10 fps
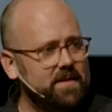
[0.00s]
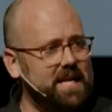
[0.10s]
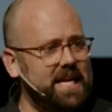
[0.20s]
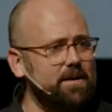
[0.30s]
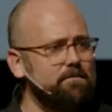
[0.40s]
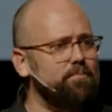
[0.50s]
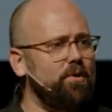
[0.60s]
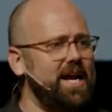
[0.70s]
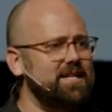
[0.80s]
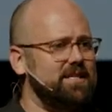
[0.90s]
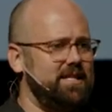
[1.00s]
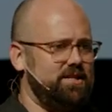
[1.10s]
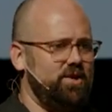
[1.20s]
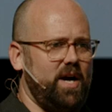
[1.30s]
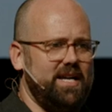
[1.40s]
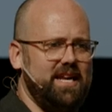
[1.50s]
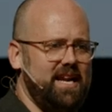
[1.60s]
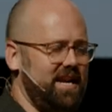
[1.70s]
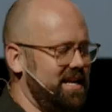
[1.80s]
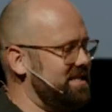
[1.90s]
that he embraced his new
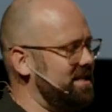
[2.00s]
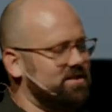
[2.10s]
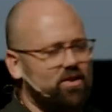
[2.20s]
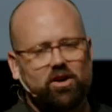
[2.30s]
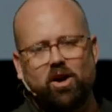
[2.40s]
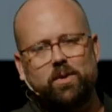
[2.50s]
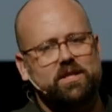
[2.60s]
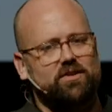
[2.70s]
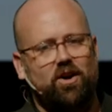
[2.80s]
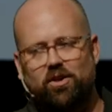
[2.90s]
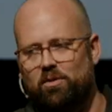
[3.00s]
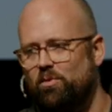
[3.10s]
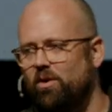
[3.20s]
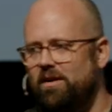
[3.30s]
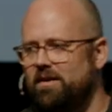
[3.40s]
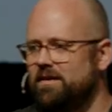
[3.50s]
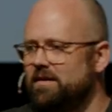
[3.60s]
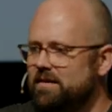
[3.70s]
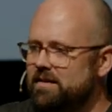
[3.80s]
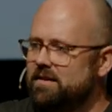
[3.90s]
identity. He says, Don't call me Saul no more.
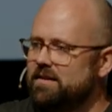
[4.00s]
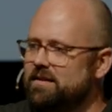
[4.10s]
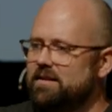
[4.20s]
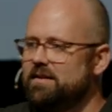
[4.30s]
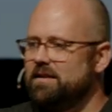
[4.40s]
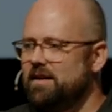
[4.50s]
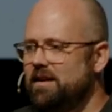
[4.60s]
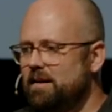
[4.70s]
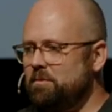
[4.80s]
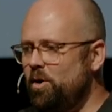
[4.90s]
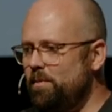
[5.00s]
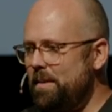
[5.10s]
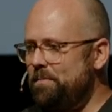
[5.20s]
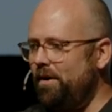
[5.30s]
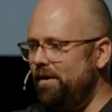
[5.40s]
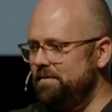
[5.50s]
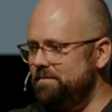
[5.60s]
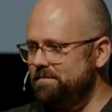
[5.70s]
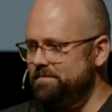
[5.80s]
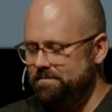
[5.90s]
I'm going by Paul.
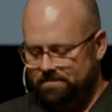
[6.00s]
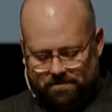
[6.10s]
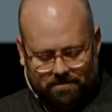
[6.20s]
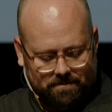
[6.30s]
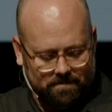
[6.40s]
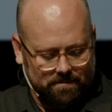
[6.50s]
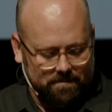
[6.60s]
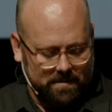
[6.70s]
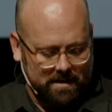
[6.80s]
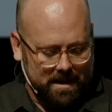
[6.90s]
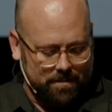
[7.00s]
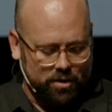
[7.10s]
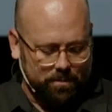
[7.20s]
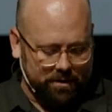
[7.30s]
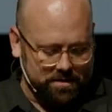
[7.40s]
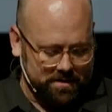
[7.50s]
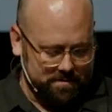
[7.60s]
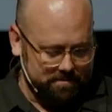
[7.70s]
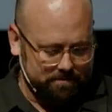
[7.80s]
I'm a new person.